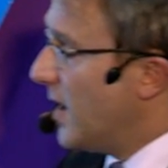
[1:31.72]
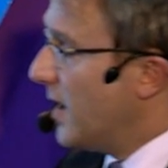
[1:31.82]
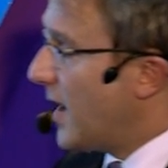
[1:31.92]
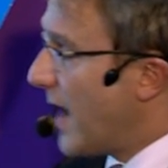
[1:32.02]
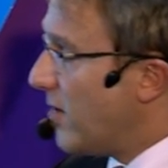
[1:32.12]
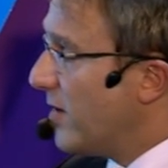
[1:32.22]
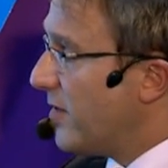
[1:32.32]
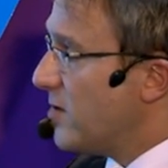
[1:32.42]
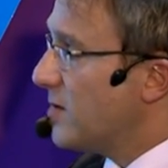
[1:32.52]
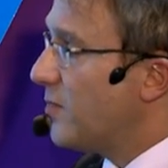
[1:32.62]
a
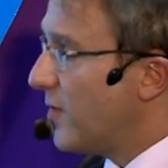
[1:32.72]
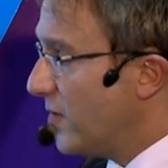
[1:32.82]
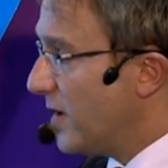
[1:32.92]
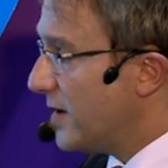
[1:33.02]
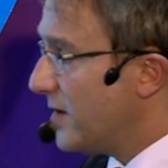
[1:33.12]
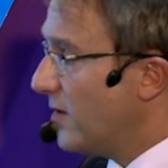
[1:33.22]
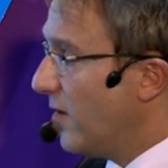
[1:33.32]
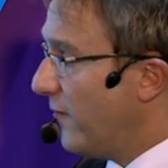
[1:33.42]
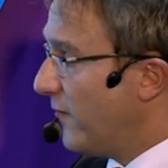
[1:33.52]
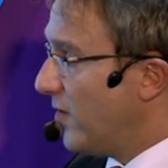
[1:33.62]
hydrolyzation product
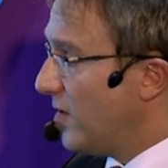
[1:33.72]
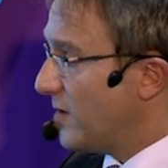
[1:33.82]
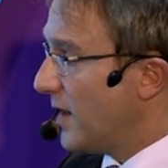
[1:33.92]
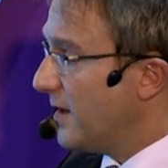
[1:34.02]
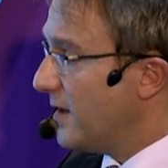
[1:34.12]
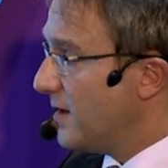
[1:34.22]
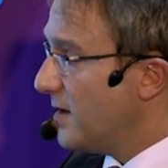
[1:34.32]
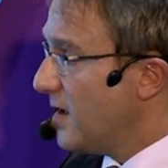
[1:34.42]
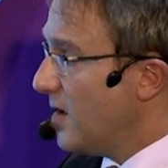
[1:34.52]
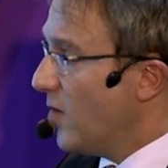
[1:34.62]
of gelatin,
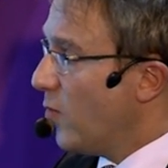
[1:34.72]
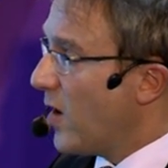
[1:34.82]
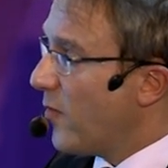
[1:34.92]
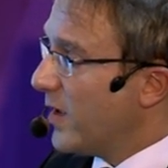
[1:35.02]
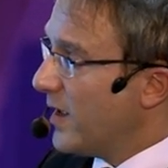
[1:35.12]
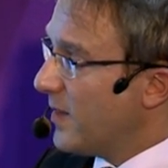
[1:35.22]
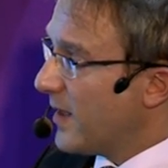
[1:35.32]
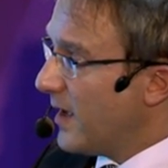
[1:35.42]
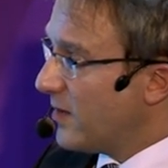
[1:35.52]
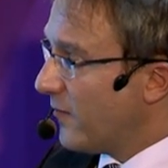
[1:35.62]
where we, in the
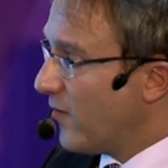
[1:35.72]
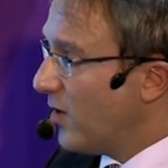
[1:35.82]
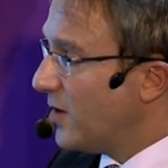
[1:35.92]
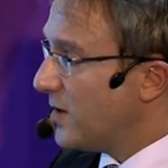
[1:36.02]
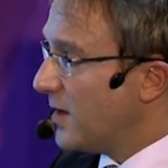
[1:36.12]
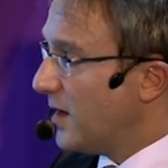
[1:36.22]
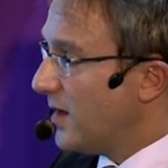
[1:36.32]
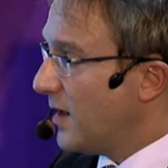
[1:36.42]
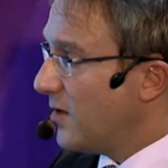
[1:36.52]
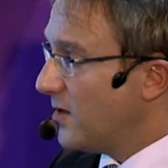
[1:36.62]
case of collagen and
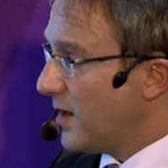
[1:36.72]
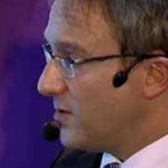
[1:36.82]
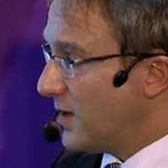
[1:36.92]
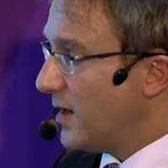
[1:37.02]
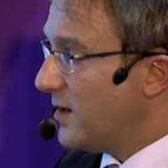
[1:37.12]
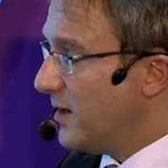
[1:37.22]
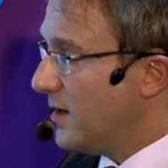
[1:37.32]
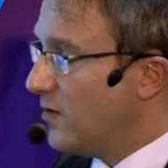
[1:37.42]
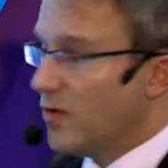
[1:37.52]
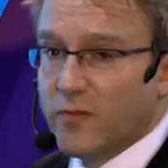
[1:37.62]

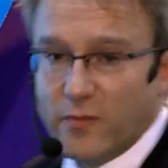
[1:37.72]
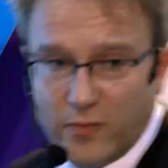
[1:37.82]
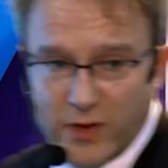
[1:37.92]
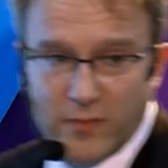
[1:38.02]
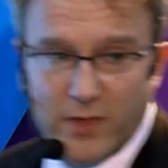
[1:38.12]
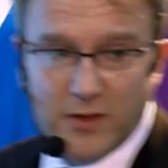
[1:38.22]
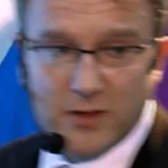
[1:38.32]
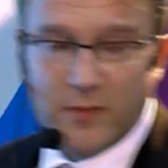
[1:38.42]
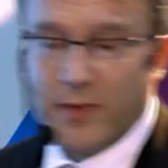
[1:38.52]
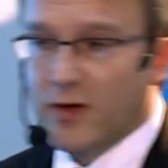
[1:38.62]
gelatin, talk pretty much
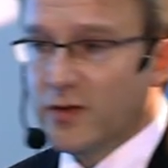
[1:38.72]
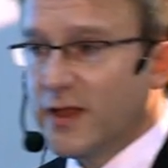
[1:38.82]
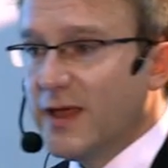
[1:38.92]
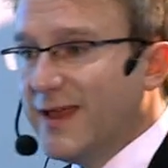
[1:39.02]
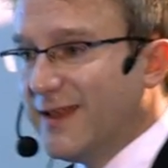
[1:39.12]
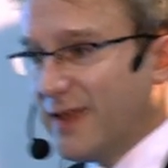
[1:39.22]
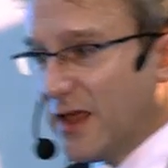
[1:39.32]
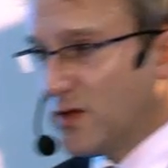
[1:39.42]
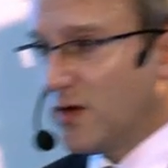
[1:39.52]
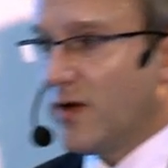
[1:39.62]
about
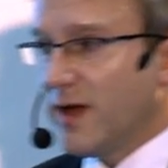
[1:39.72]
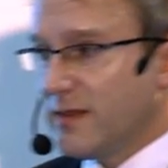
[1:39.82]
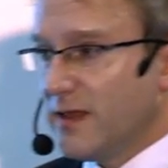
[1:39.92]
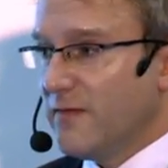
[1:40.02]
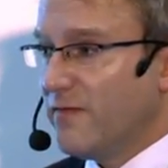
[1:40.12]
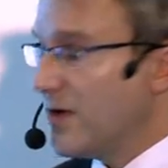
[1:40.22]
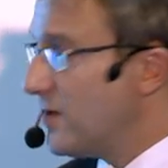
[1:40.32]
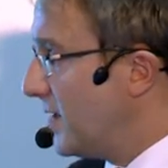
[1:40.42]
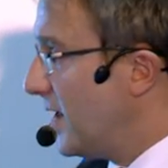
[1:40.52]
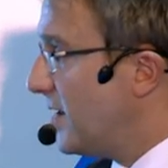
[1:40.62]
texturizing,
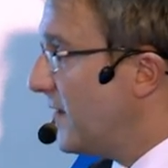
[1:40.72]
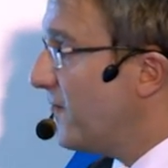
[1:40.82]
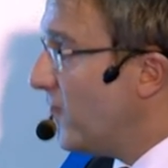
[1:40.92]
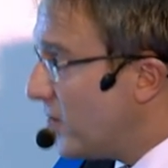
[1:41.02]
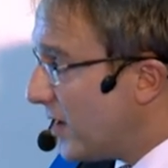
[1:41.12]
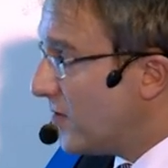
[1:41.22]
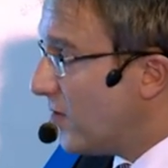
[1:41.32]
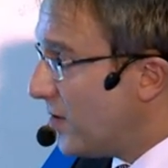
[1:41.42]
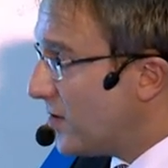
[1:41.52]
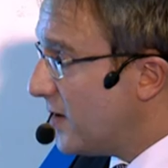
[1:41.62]
functionality, food
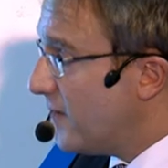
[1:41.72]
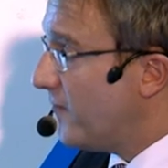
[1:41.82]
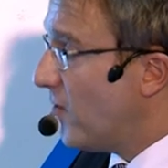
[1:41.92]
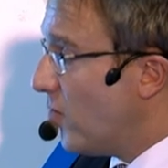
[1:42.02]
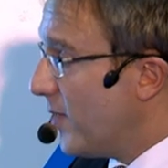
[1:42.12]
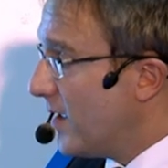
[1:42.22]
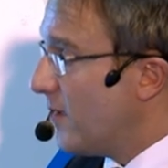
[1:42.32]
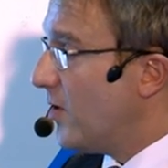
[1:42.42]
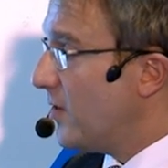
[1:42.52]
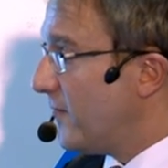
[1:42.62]
technology, foaming,
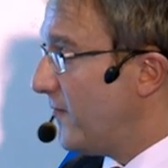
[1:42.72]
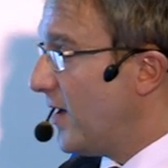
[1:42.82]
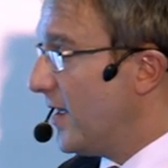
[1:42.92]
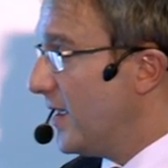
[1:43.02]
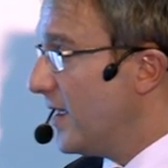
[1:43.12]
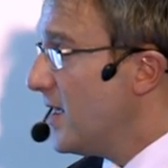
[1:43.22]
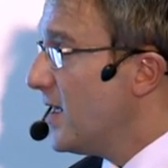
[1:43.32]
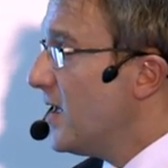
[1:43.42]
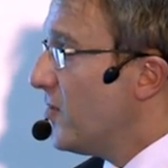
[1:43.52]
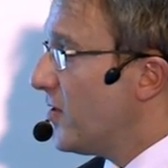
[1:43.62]
emulsifying.
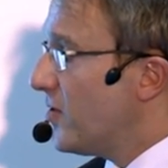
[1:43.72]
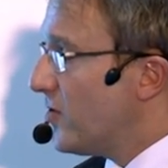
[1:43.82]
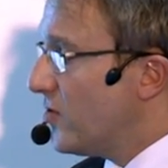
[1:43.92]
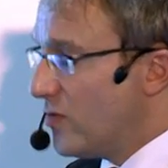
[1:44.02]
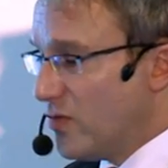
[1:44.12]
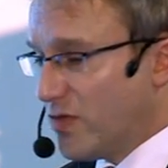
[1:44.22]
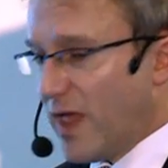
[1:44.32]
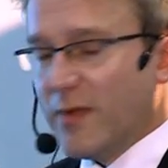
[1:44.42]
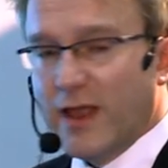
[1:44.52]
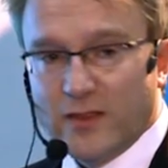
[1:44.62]
So it's to
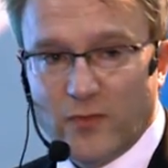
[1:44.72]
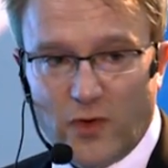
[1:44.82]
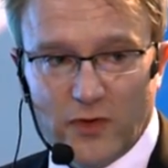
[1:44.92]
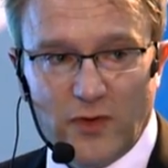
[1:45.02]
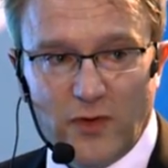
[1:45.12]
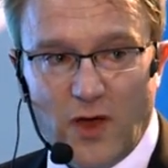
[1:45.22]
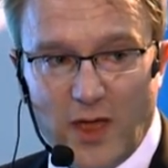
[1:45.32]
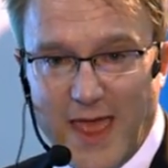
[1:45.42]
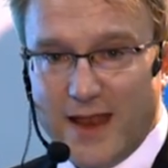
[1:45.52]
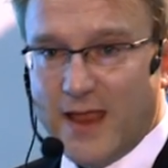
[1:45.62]
stabilize water
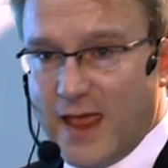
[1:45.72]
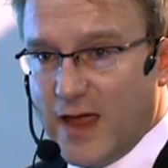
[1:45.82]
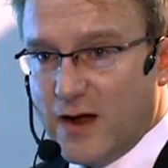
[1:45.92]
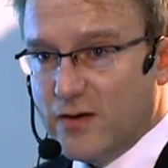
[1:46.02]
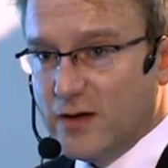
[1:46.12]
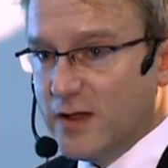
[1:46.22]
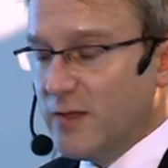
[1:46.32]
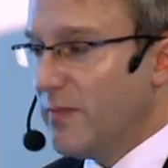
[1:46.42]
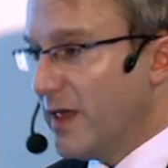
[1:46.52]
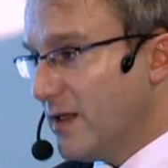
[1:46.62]
and air,
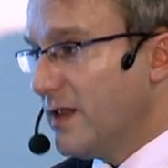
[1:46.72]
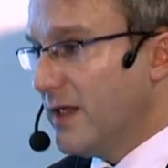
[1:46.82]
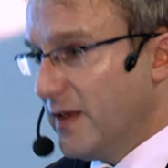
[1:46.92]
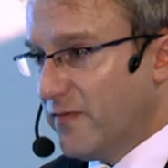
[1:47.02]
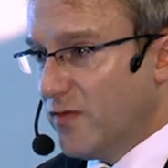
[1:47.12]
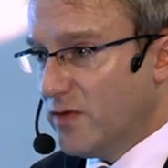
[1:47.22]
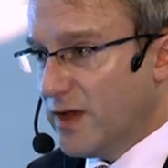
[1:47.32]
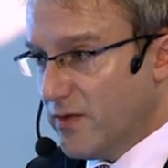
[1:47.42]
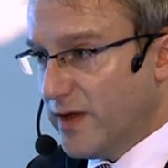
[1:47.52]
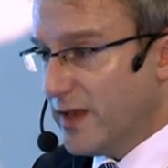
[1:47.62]
basically in food
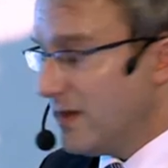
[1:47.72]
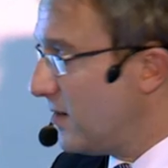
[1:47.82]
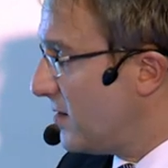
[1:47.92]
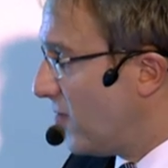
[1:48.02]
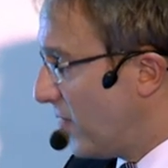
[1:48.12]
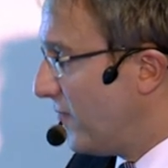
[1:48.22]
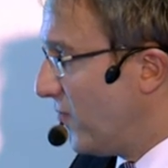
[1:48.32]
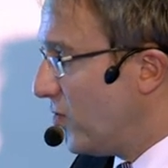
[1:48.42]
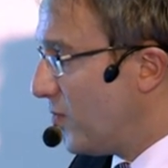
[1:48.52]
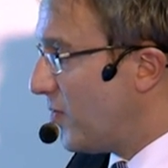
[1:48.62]
ingredients or in
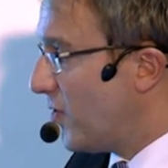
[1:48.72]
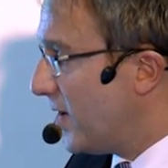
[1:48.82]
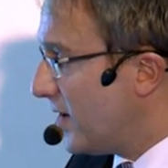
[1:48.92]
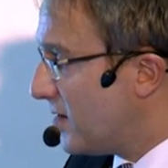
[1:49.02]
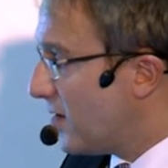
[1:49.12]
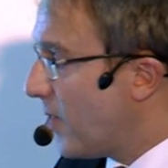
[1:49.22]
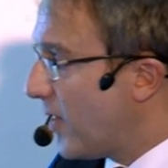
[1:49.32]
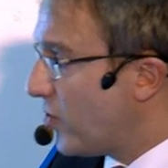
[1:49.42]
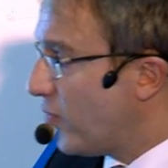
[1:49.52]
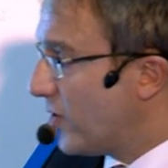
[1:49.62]
food products. This
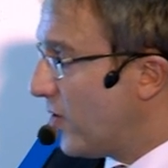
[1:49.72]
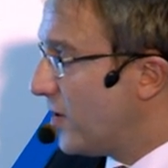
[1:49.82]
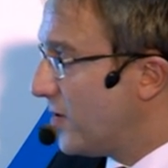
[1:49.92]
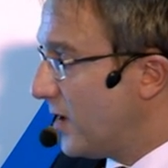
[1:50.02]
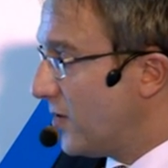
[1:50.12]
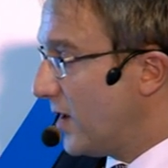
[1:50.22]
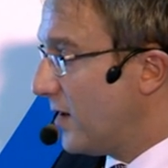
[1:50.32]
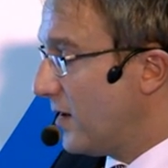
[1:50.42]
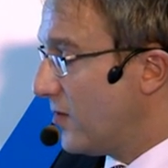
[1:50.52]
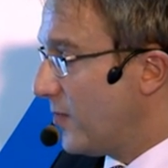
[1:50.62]
is what collagen and
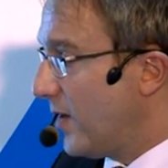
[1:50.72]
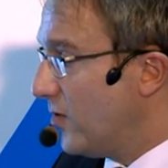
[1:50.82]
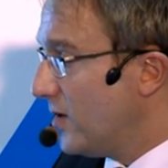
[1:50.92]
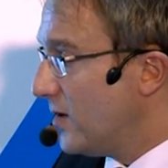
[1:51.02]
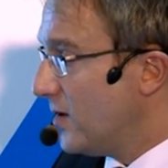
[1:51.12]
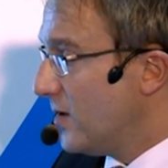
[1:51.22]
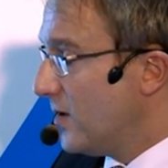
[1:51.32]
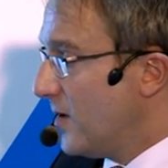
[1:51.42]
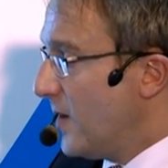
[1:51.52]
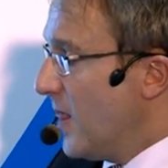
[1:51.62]
gelatin is about.
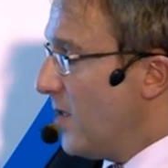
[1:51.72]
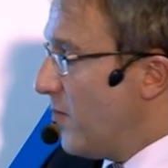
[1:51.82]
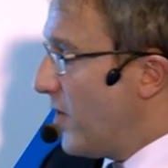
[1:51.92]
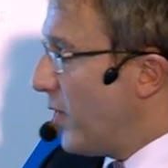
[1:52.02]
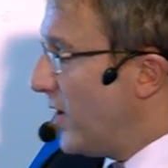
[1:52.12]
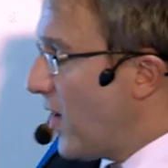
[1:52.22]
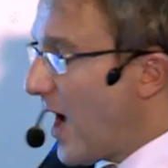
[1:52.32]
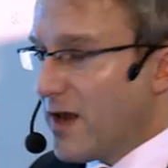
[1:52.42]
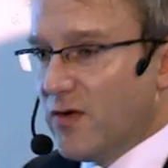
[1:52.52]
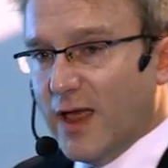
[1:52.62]
But when you
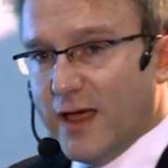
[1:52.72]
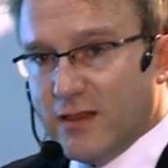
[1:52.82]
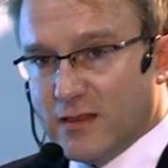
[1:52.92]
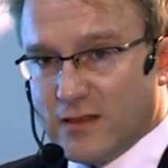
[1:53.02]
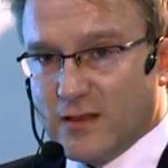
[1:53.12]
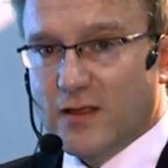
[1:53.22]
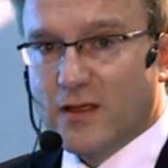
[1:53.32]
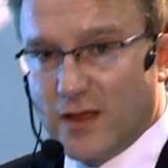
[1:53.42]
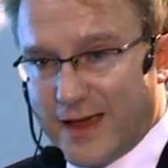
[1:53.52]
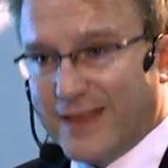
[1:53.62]
hydrolyze,
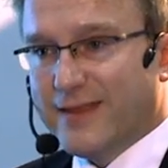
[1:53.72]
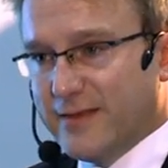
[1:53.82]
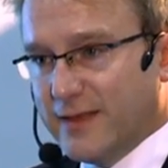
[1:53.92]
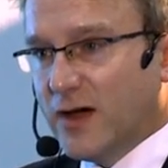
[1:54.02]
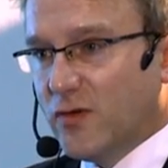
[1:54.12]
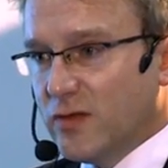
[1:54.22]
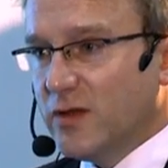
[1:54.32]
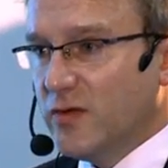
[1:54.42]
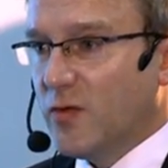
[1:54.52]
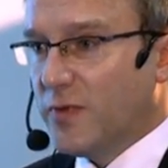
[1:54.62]
cut down
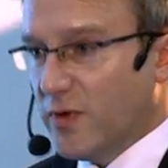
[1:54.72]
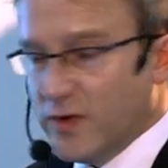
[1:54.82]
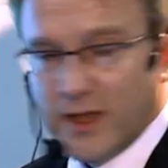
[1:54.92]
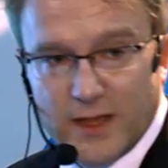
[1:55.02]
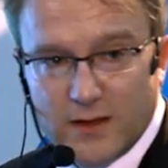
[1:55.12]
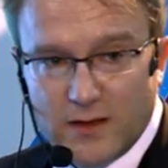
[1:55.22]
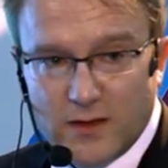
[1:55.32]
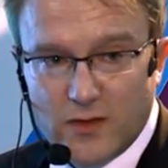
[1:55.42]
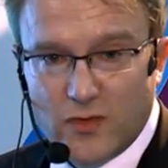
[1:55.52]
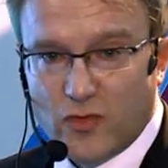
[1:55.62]
your protein
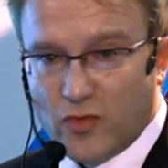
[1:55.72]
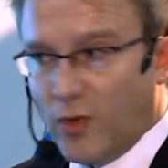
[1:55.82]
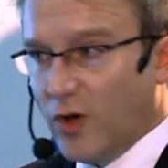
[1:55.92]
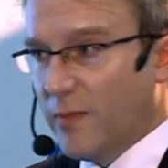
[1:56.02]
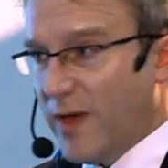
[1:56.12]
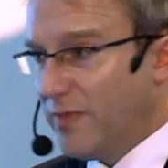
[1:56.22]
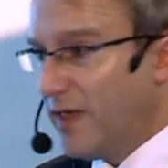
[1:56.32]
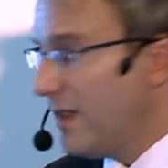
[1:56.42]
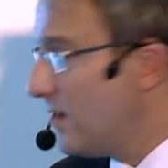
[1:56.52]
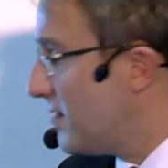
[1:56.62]
to smaller
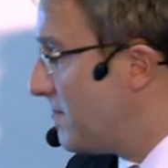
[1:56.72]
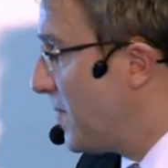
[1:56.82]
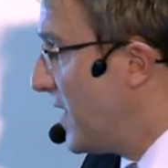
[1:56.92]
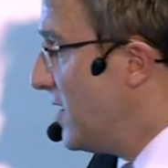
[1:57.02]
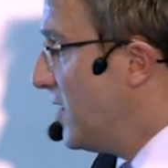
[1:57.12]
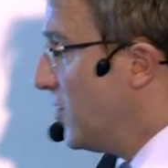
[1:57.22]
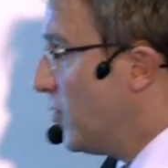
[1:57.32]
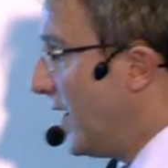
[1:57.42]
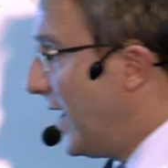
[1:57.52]
peptides, you will